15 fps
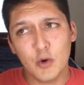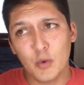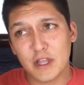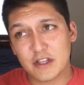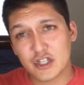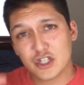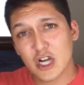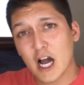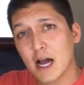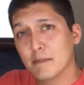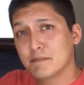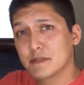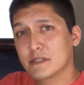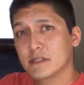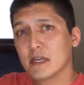
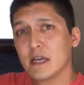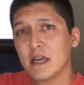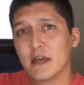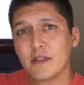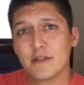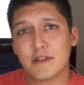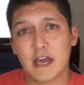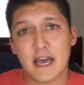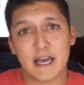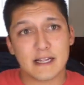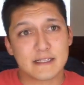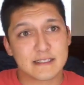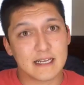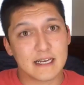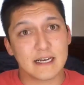shops
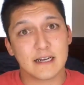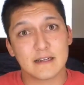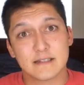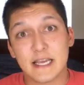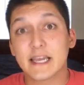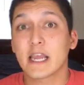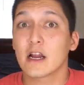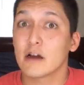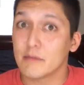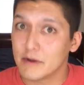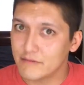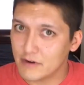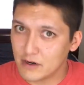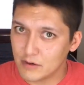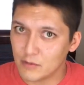that take care of me
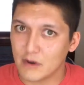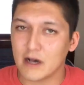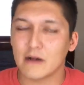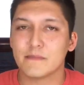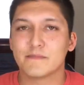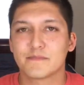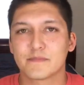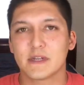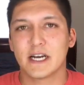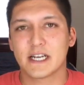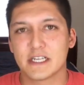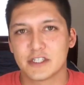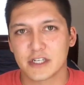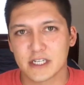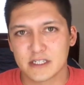very well, I guess you could